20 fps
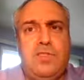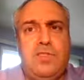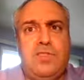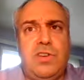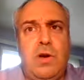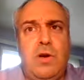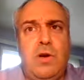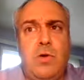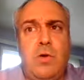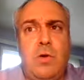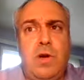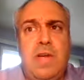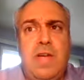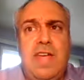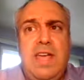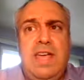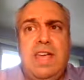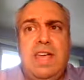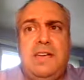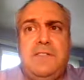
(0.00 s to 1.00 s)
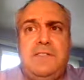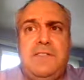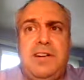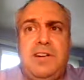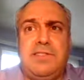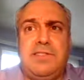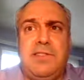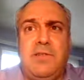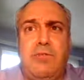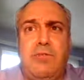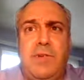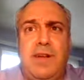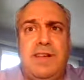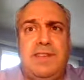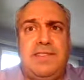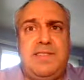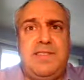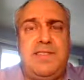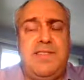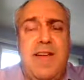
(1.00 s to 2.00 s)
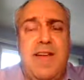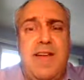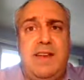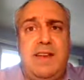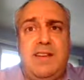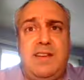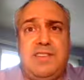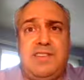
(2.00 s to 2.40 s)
So if there's a risk that,